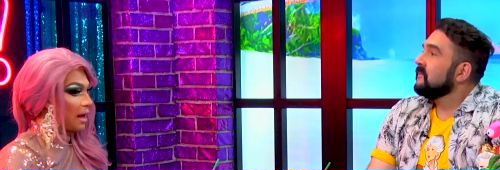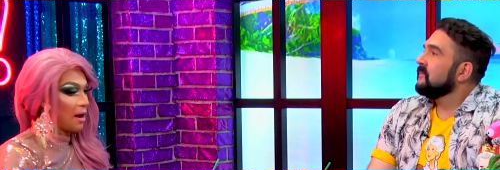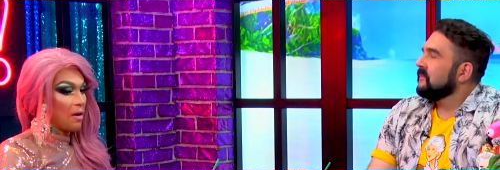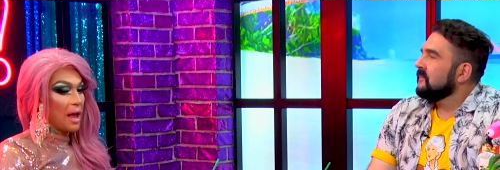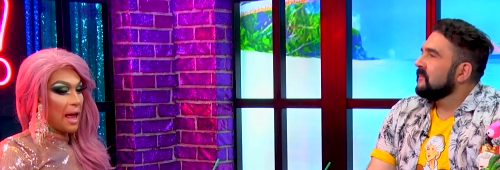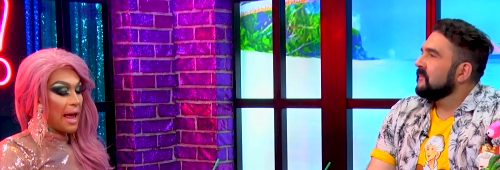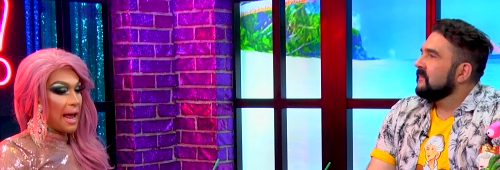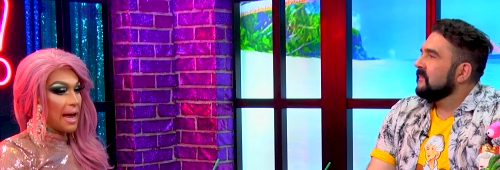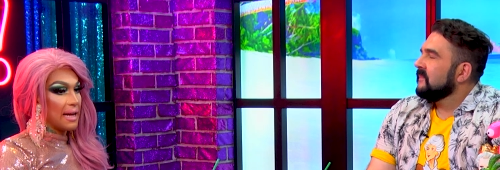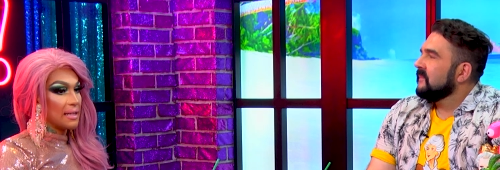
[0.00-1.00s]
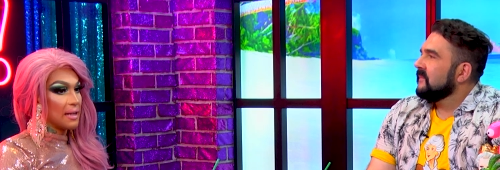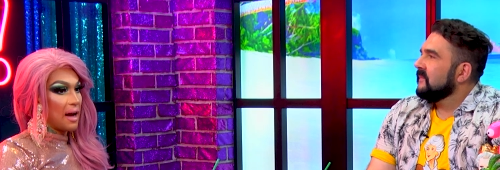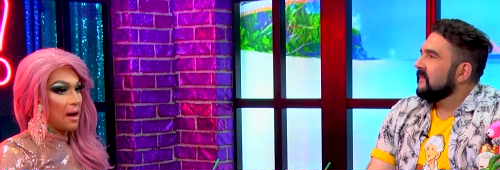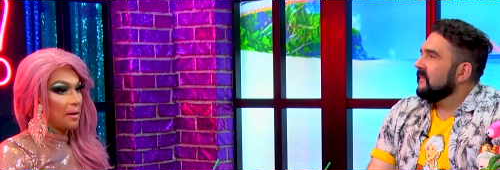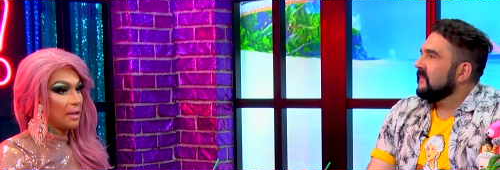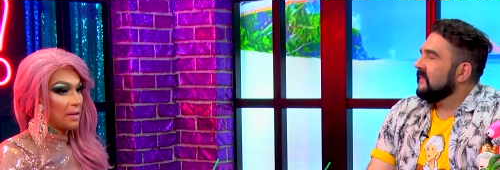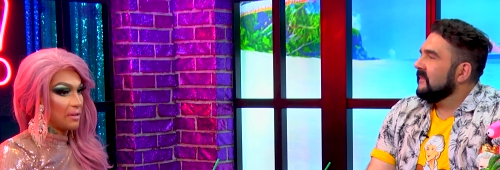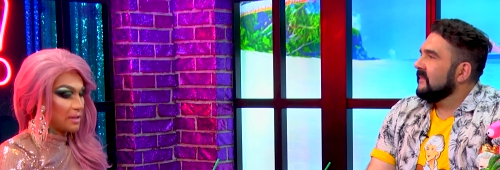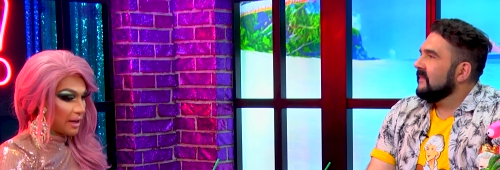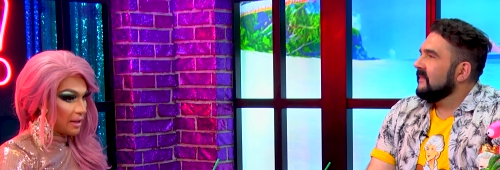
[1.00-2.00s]
Speaker 1: right now. And uh, he gave
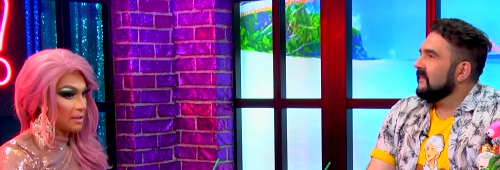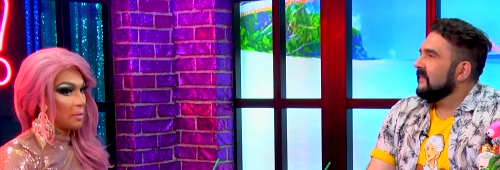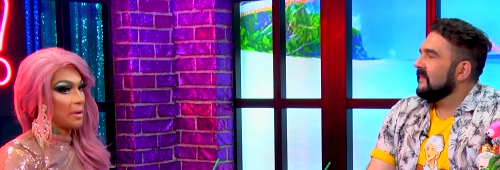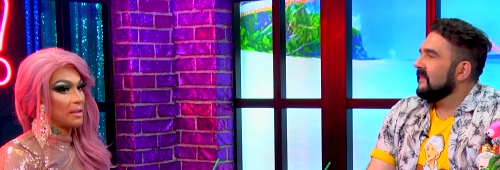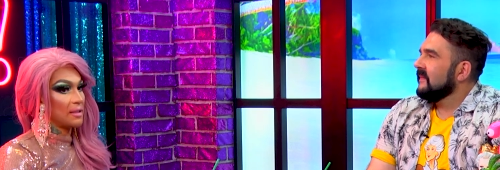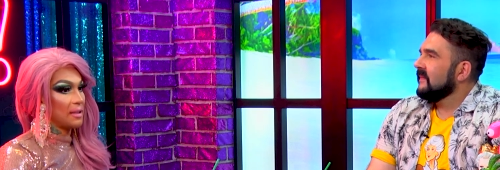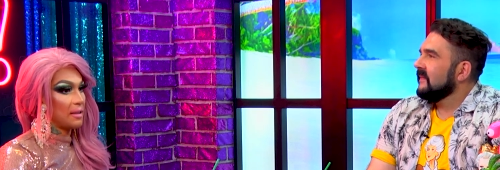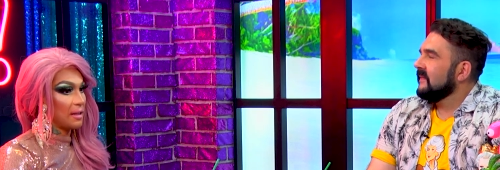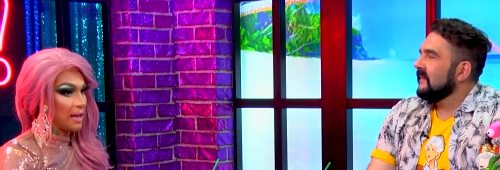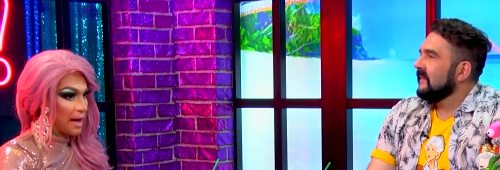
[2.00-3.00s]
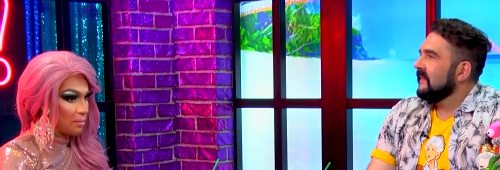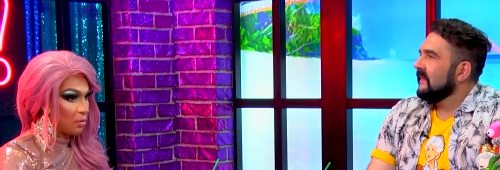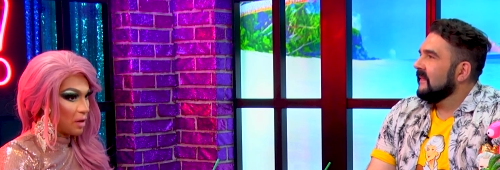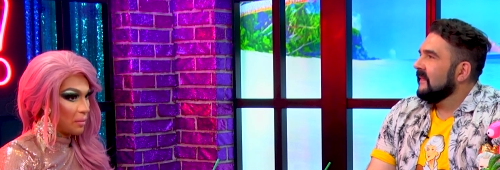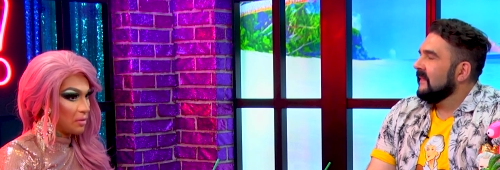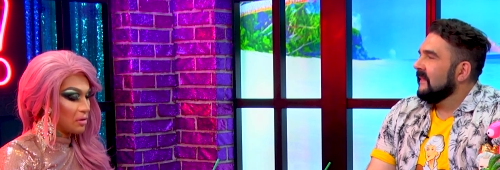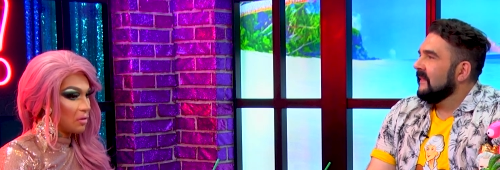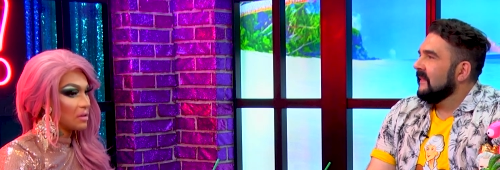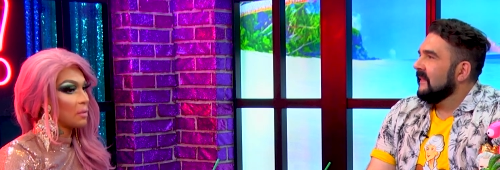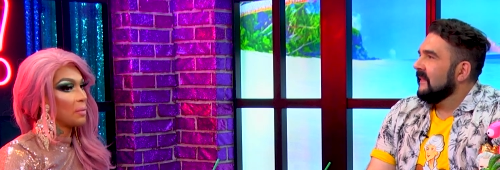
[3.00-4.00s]
us tickets. So we went to see the Aladdin Broadway
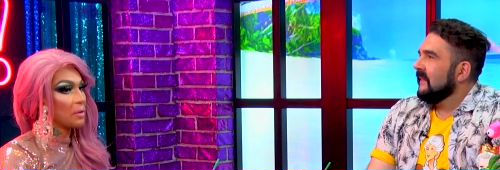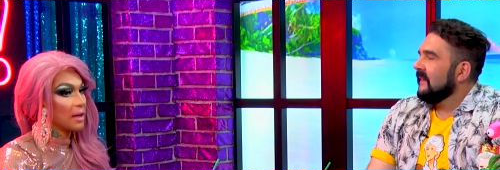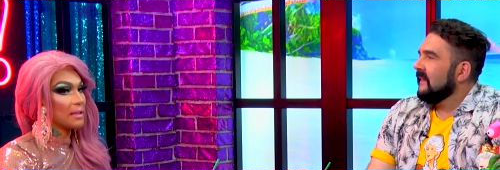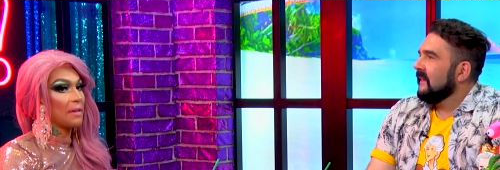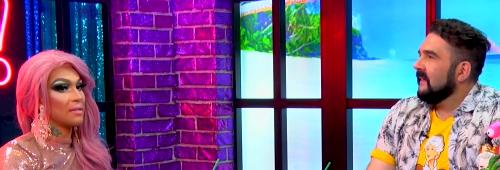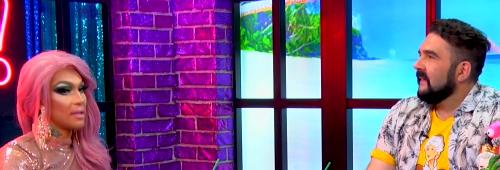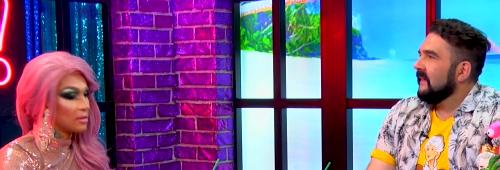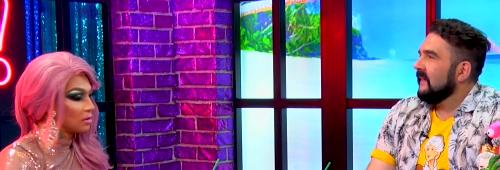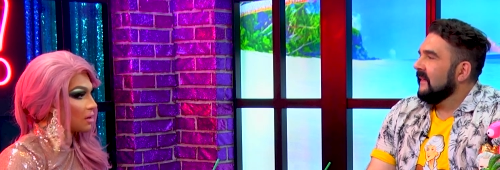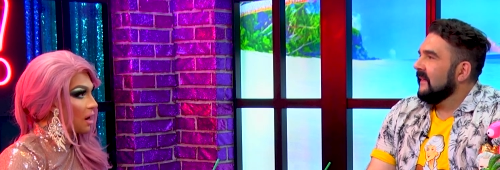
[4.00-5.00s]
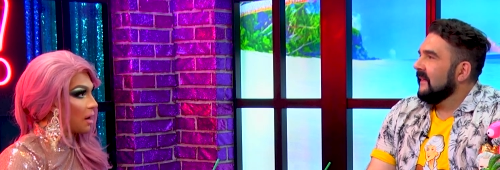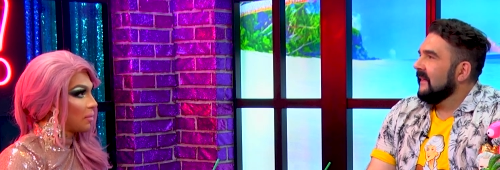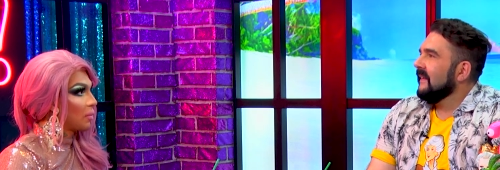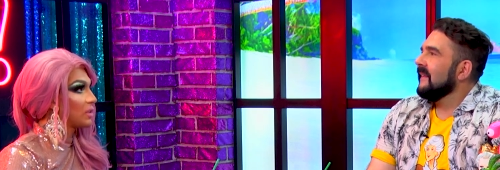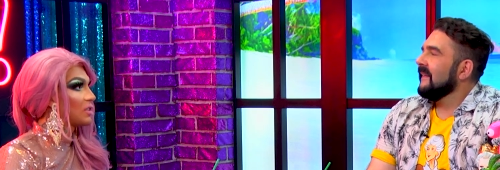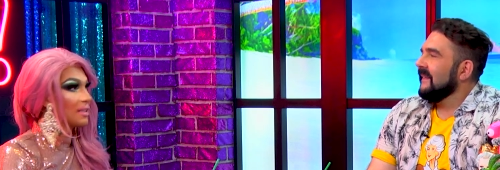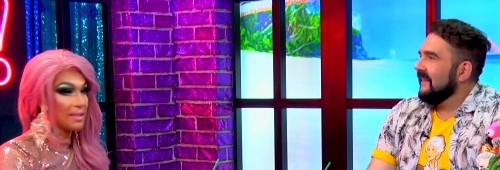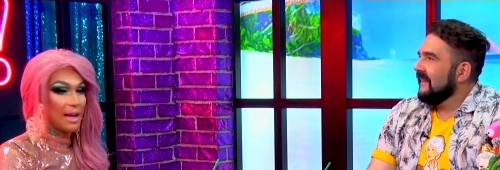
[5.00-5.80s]
musical. So we really got to have sister time, which